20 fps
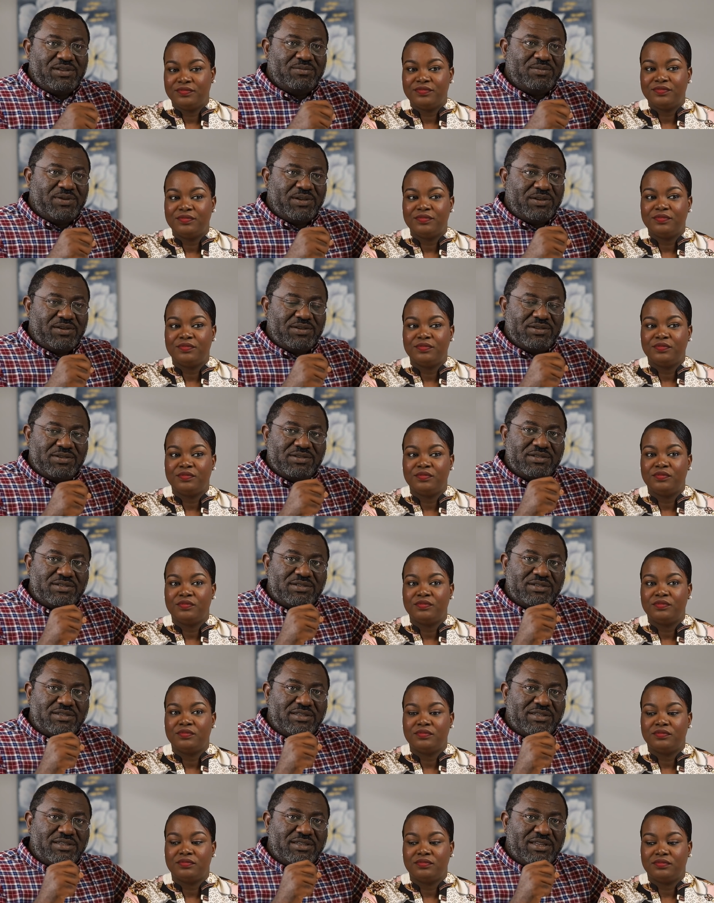Speaker 1: it because
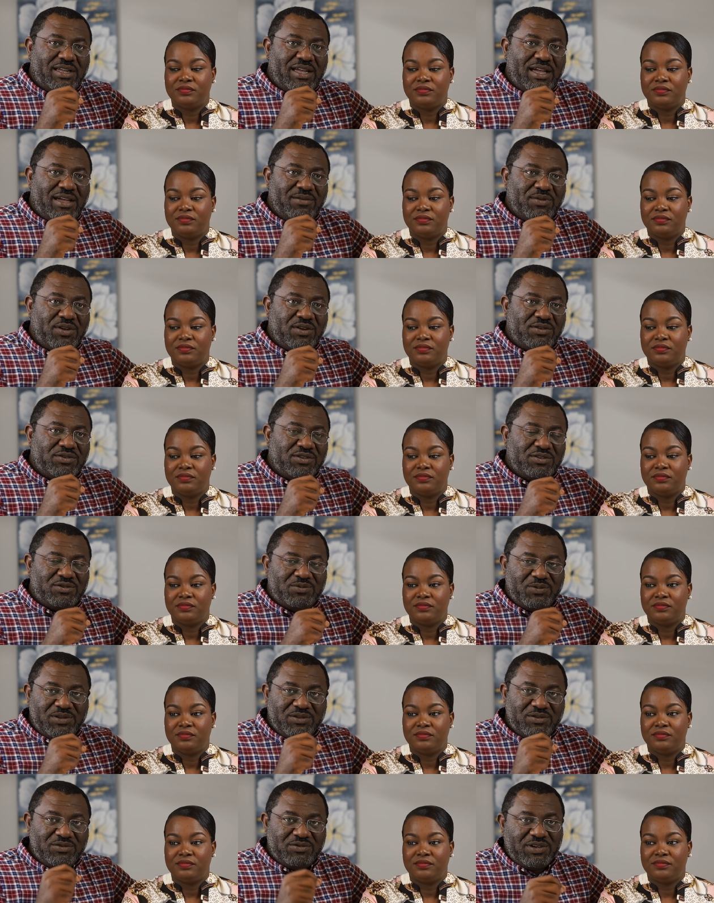I'm not just
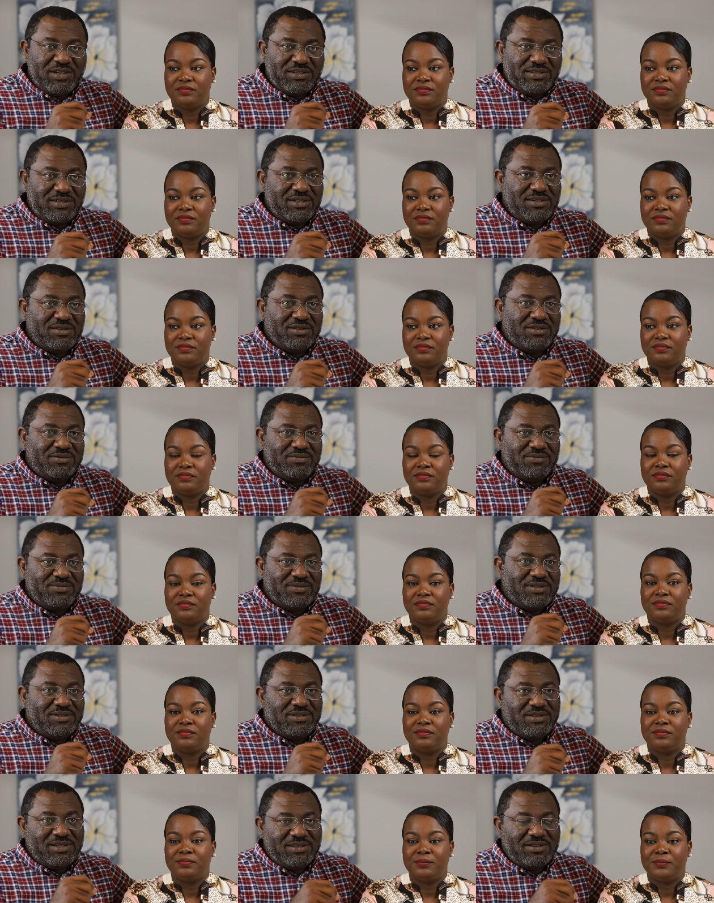window dressing or
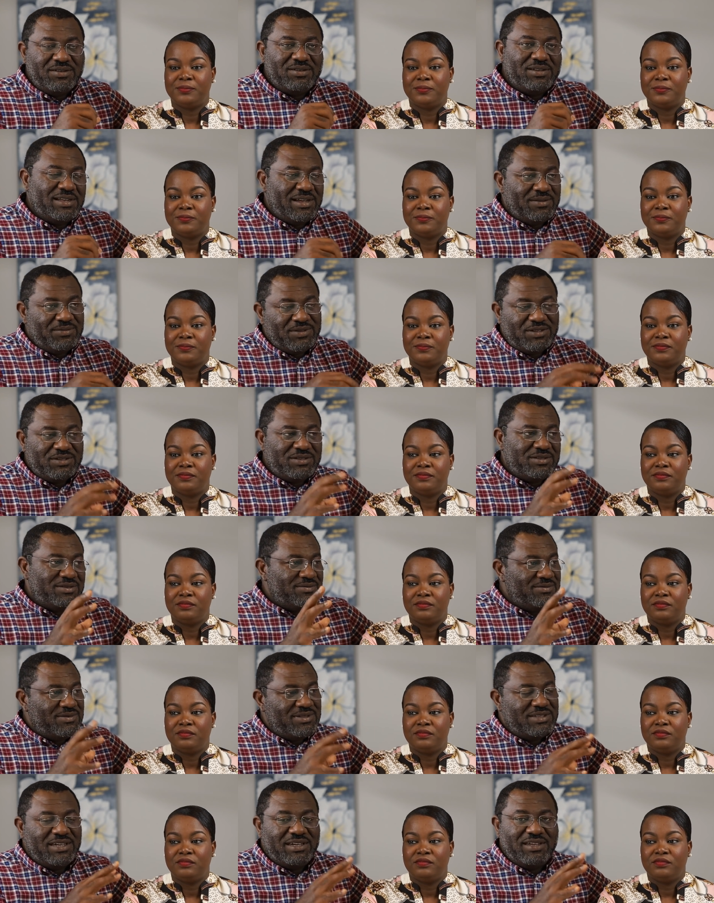just, oh, I'm
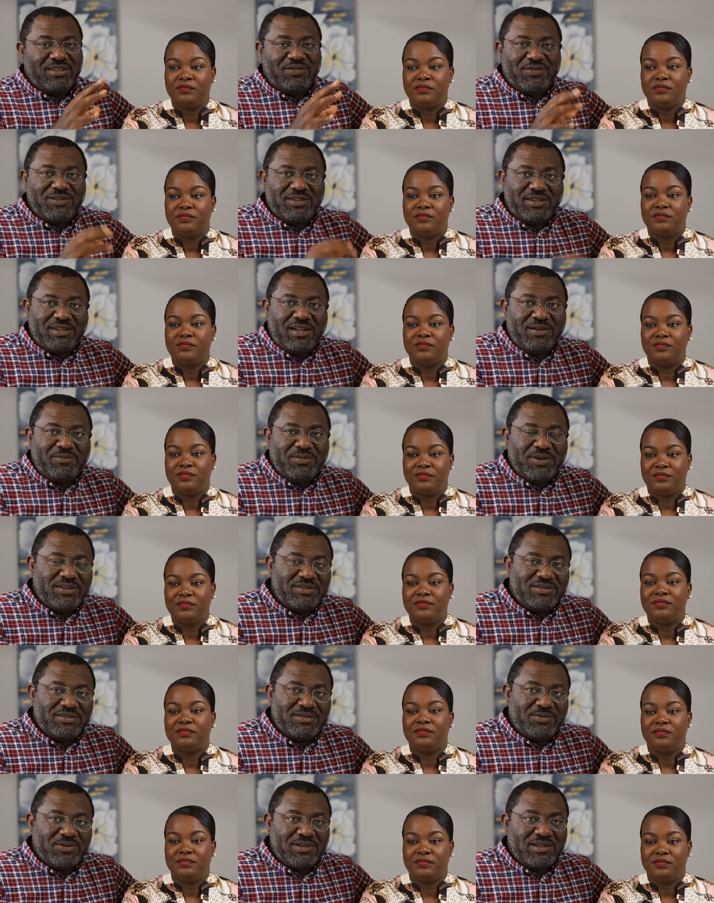just saying it for the camera,
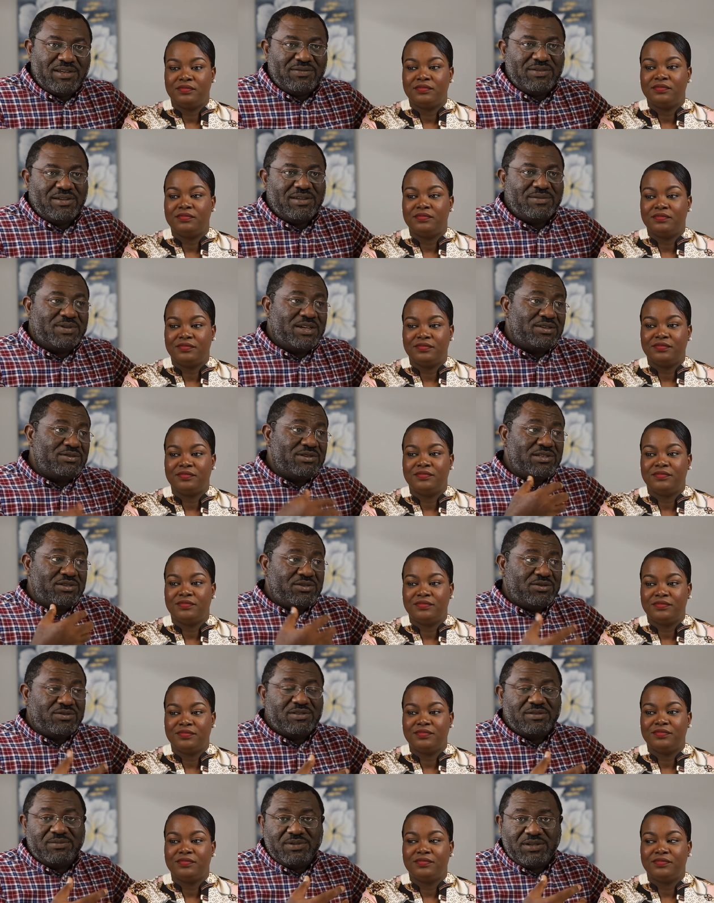so whatever. I'm actually
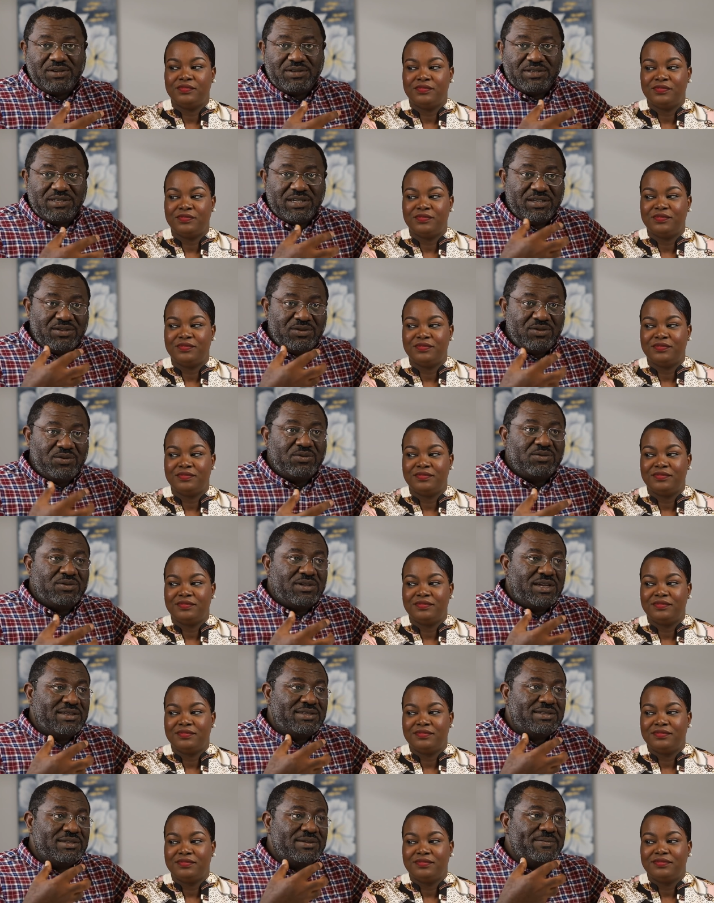doing it because I know
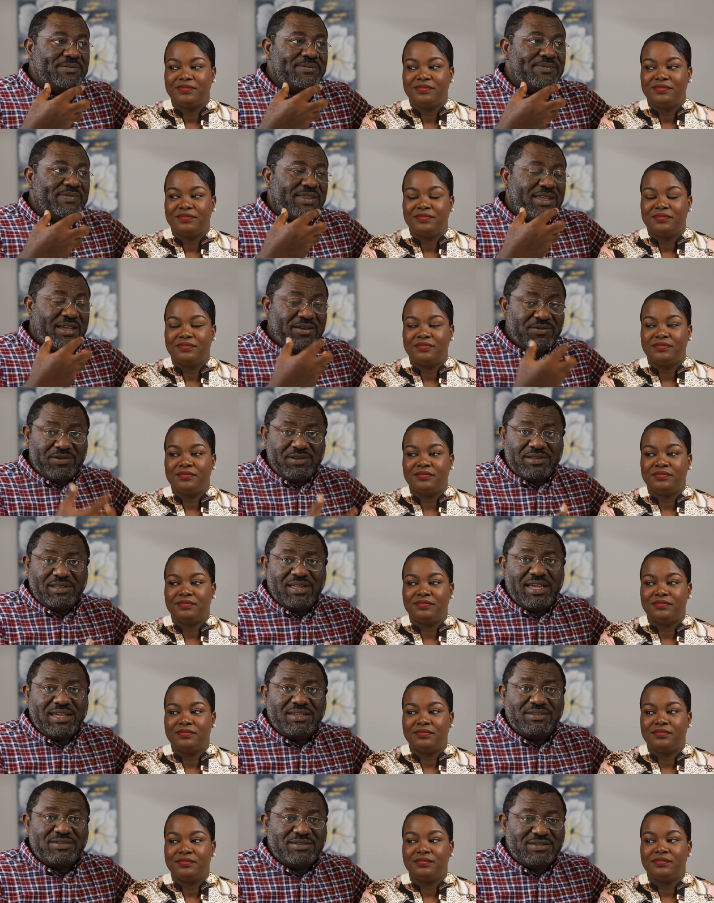that I
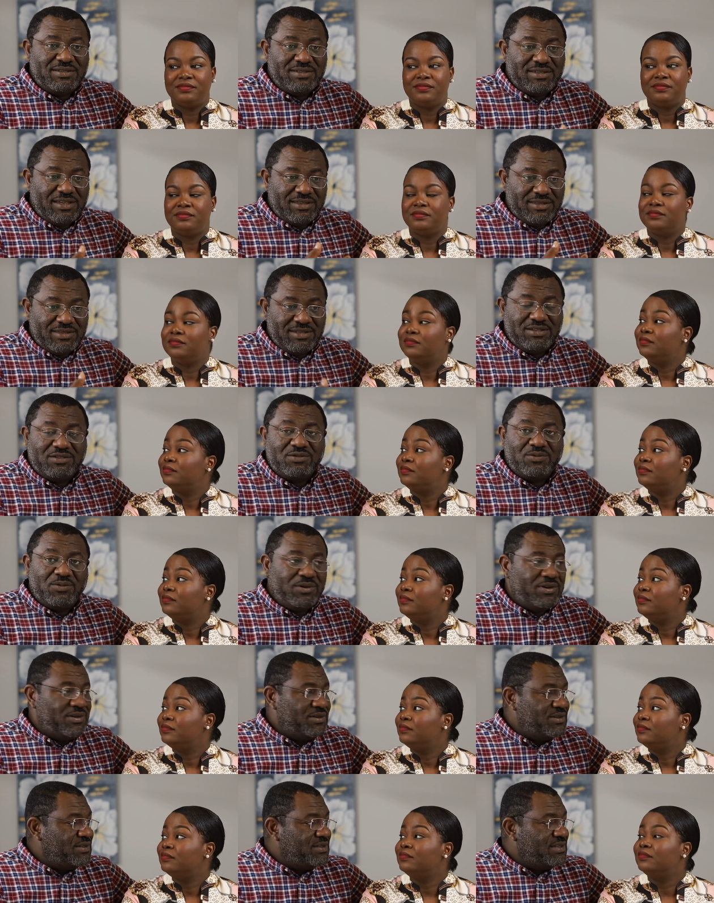realize that this
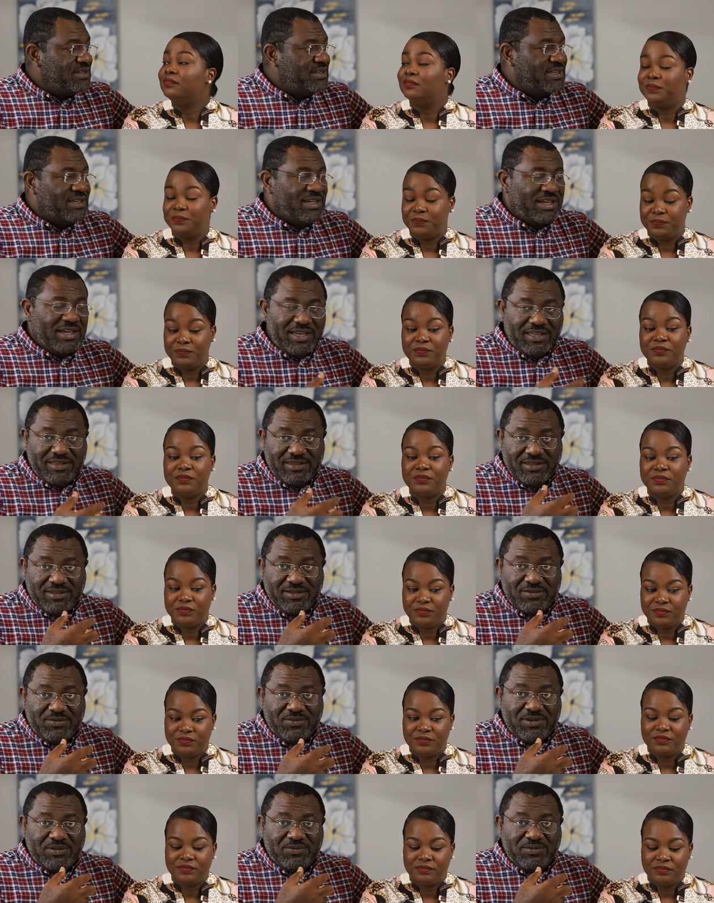works, and
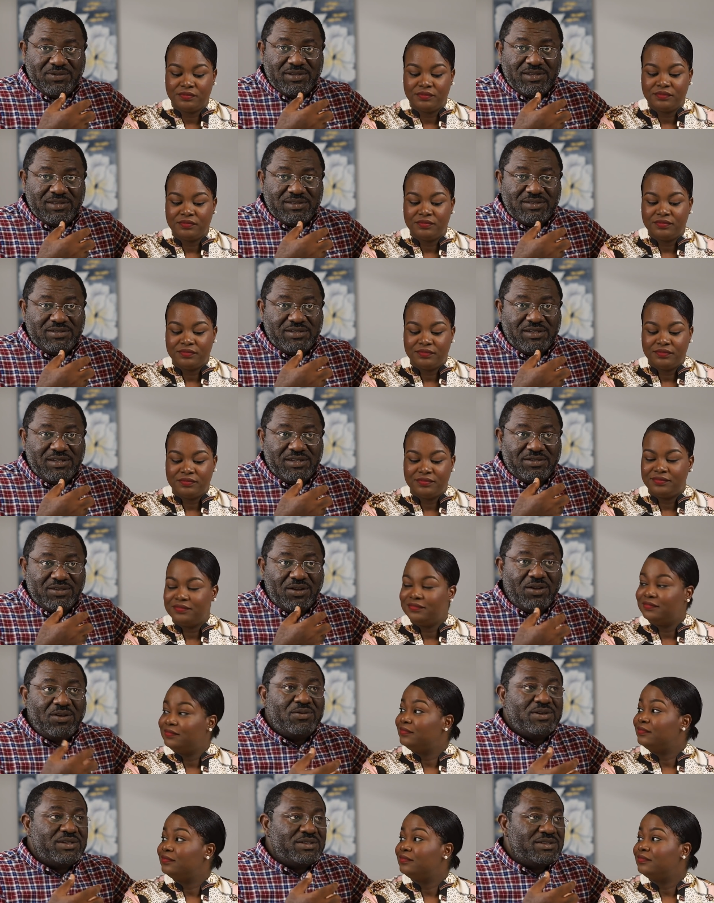it, it, it's it's
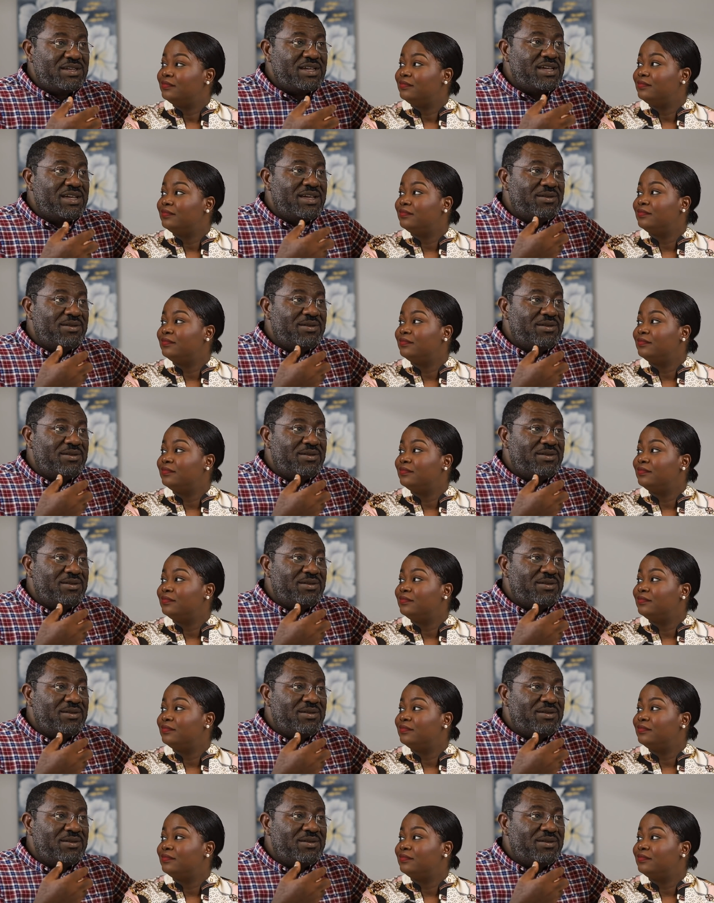always